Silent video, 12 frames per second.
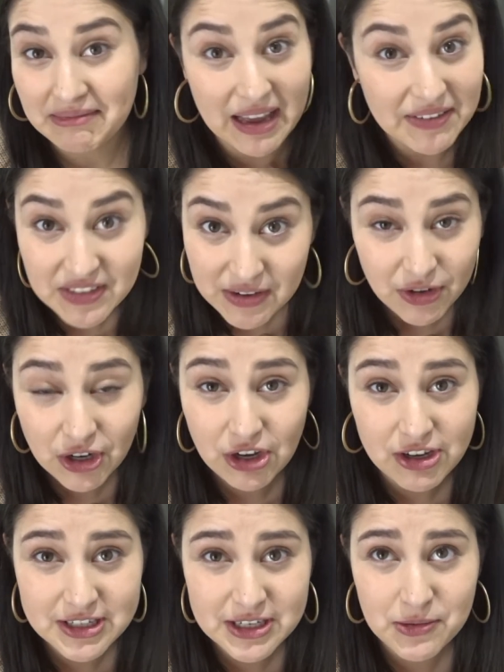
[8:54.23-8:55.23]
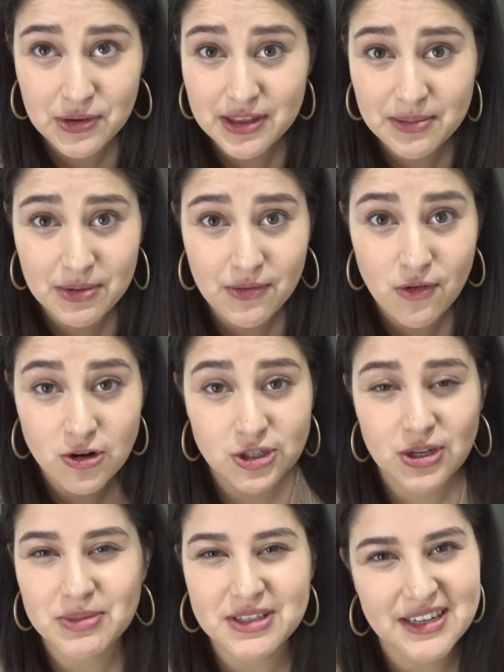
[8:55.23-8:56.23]
I've never cooked it with it before,
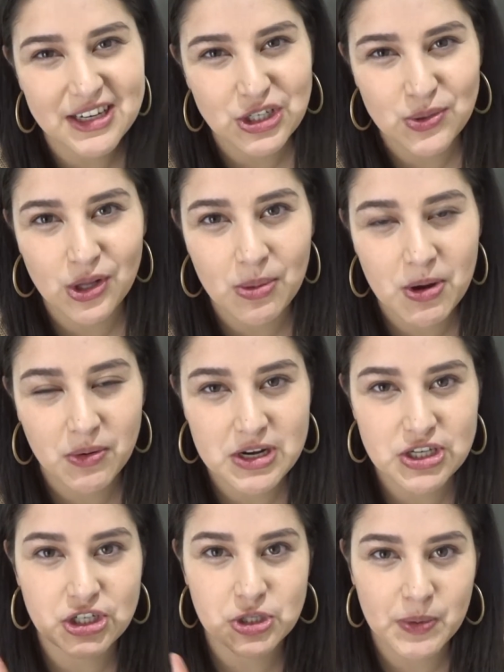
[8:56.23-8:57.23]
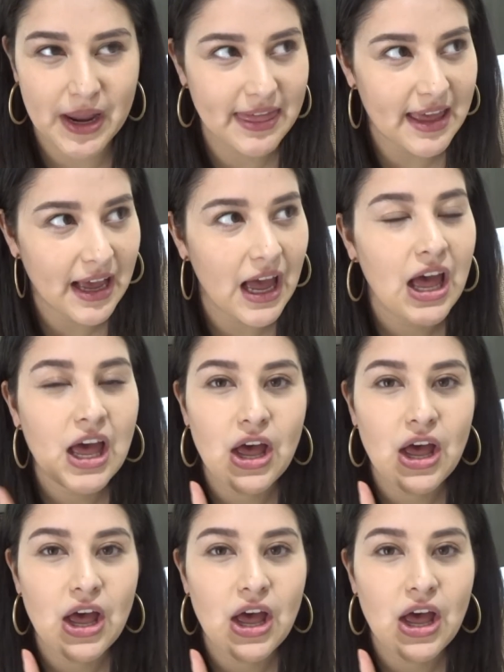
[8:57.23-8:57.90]
so I'm just gonna do a little bit of research, but I think